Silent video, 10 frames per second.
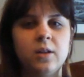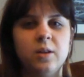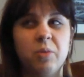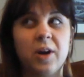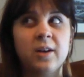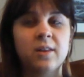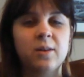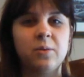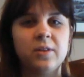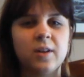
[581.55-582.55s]
The brand
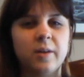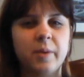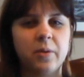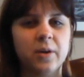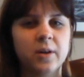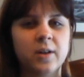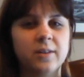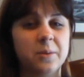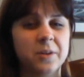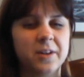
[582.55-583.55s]
that we sell at my work,
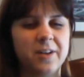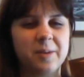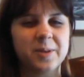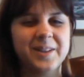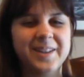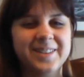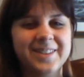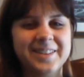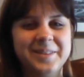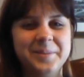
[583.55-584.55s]
because I work at Fabricland,